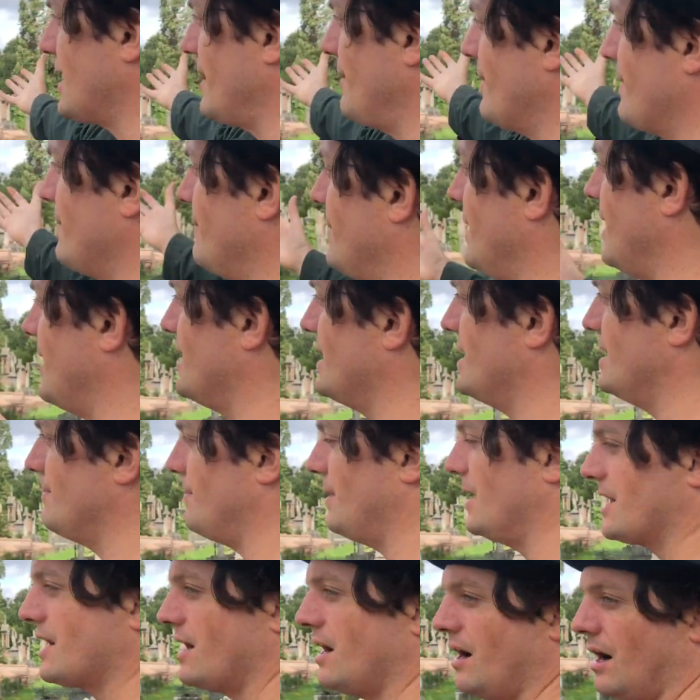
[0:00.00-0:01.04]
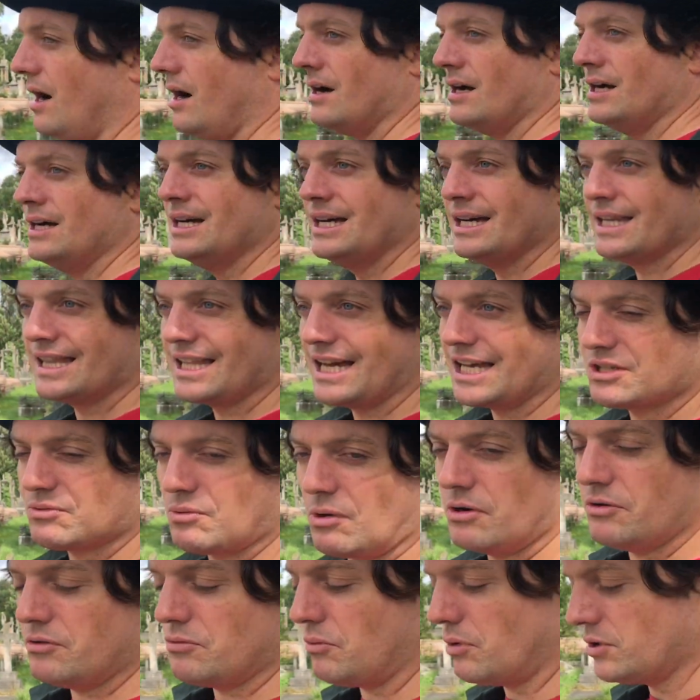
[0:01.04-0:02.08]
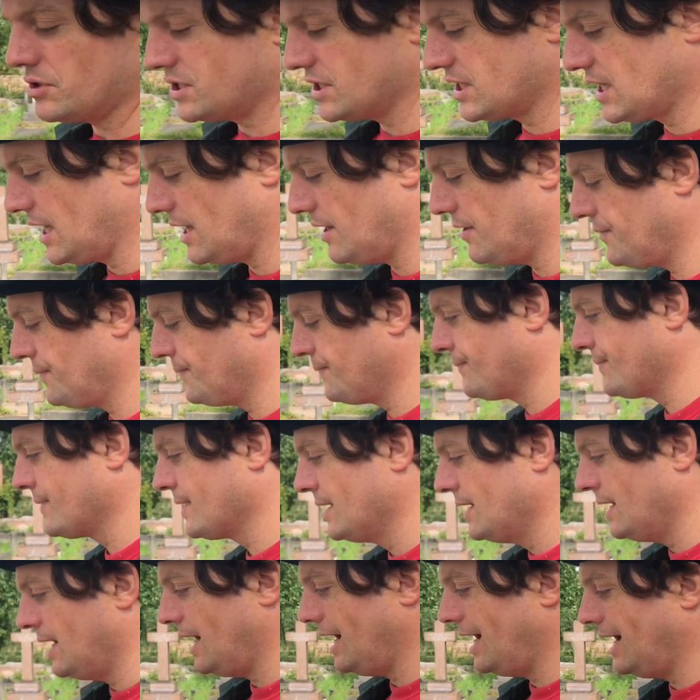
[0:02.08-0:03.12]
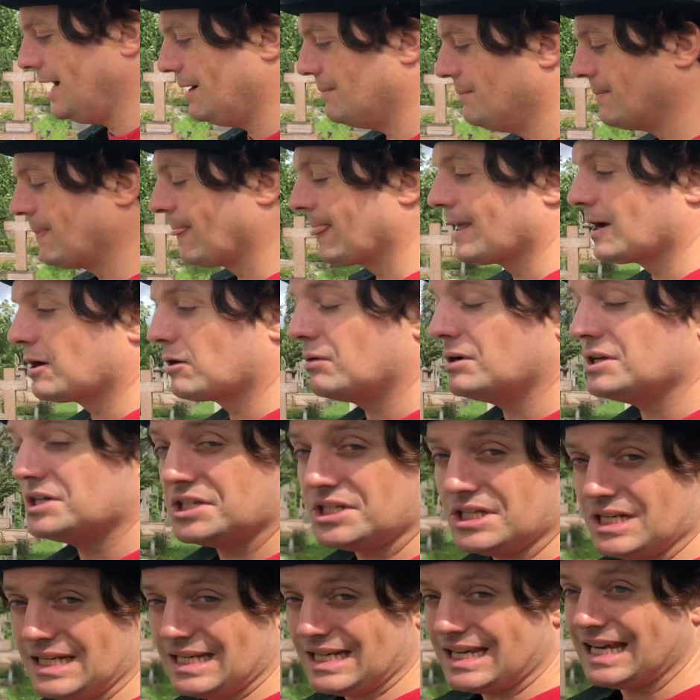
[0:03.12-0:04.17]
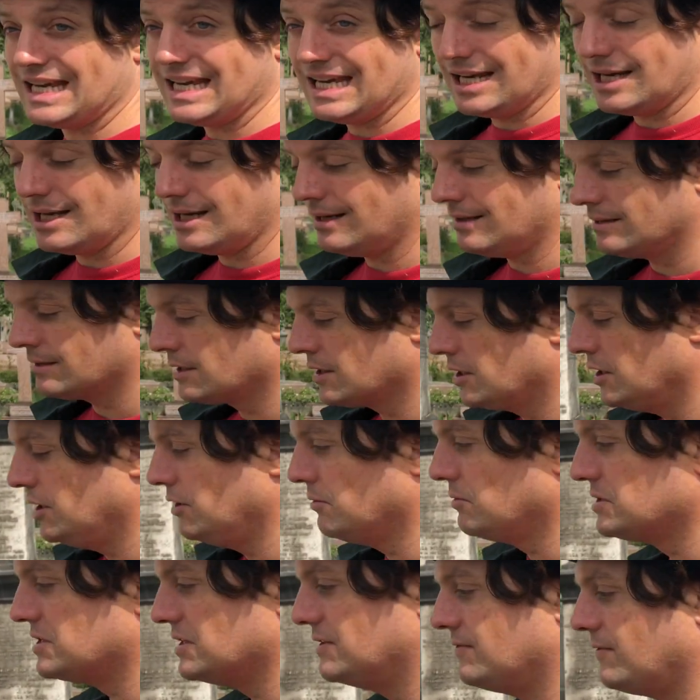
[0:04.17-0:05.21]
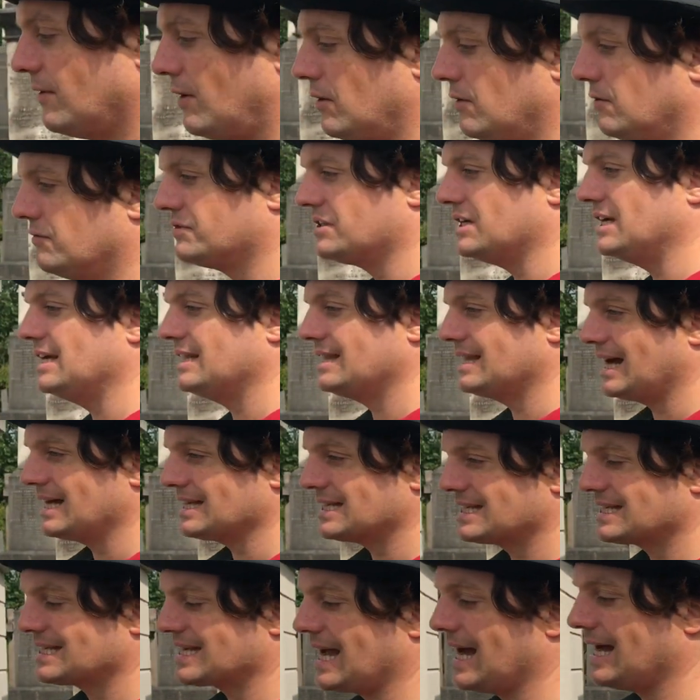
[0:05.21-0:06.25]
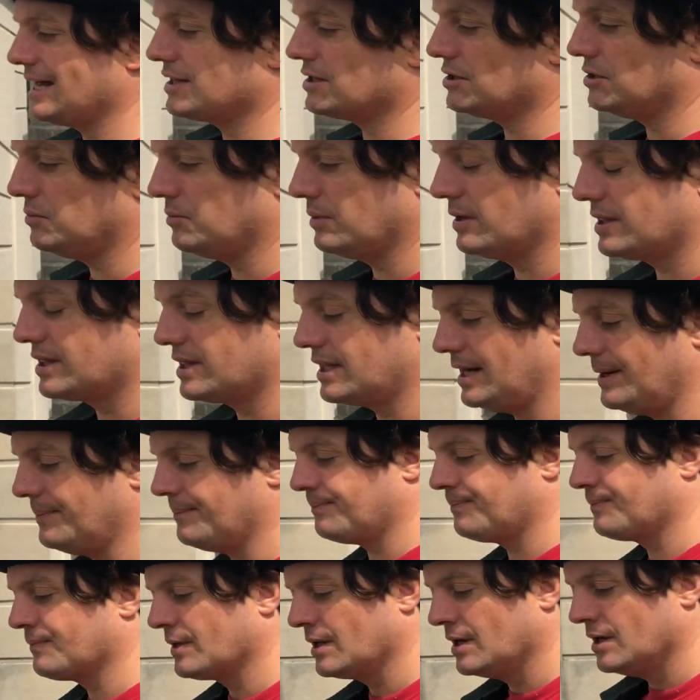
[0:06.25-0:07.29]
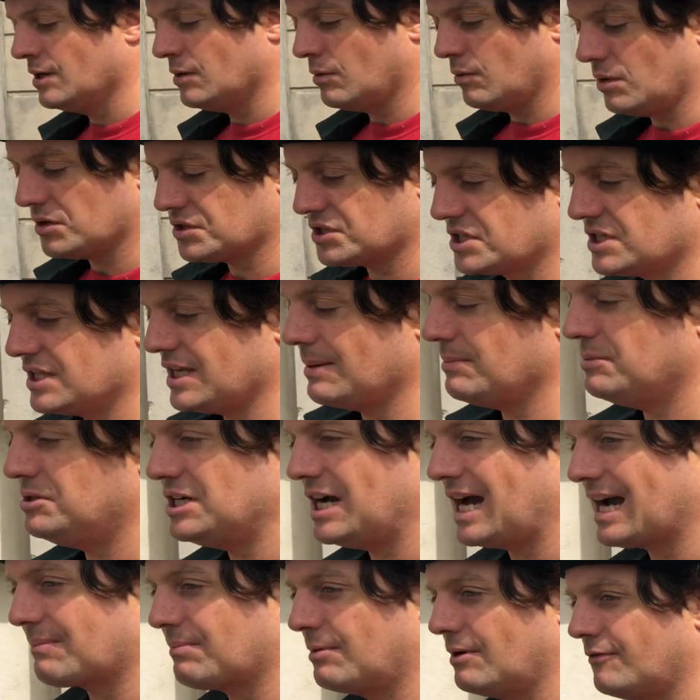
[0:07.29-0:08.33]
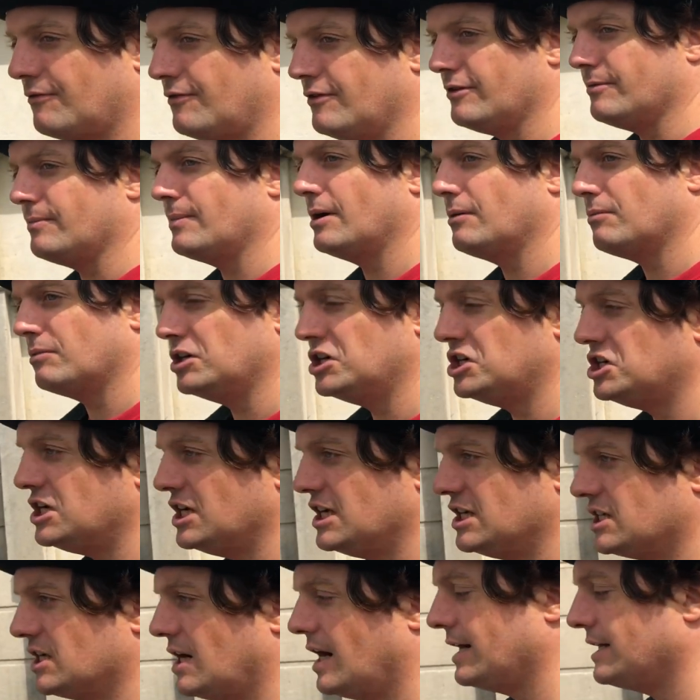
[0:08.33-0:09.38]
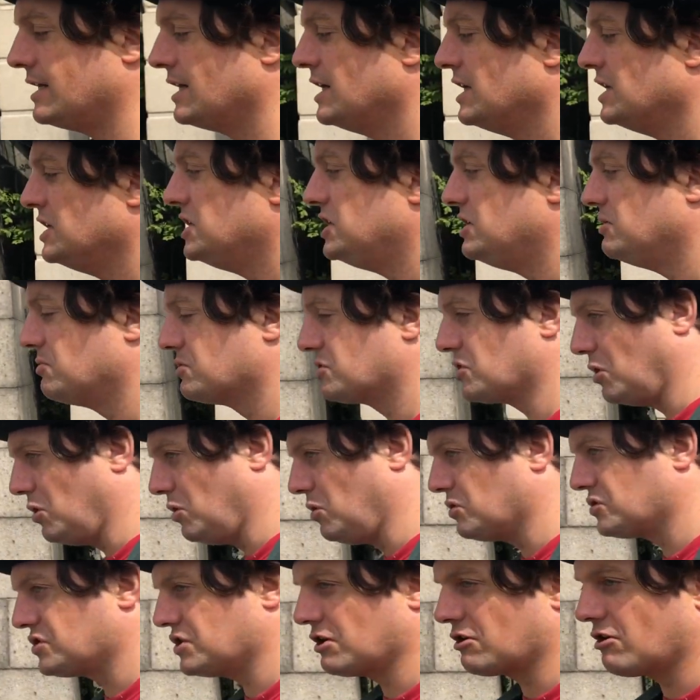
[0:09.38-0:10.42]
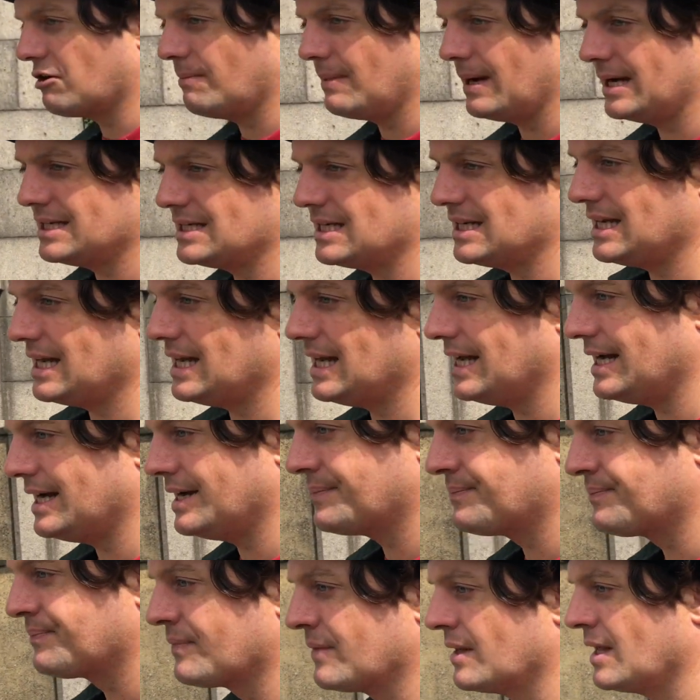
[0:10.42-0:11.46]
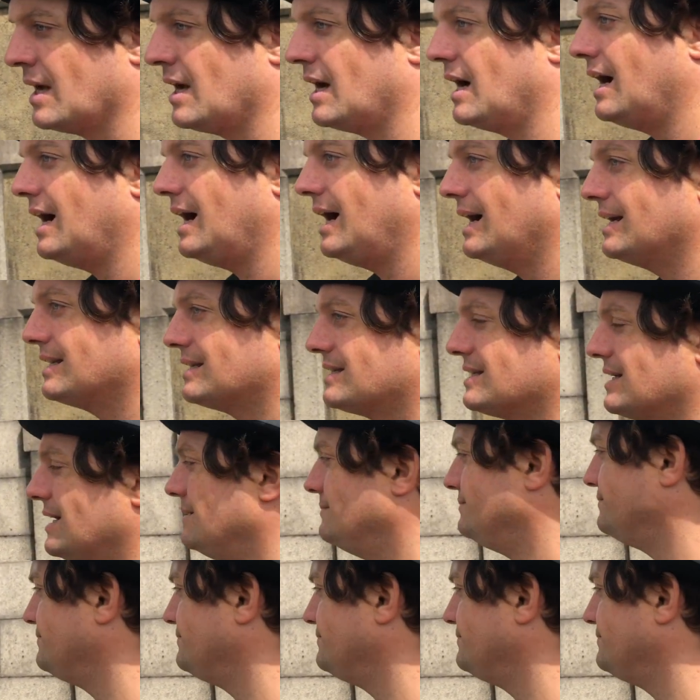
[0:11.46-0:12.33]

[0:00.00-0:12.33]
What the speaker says: coming by here by car. That's where you'd want to go. Christine Keeler, who was involved in that scandal with Jack Profumo, when she died, she was also cremated here, and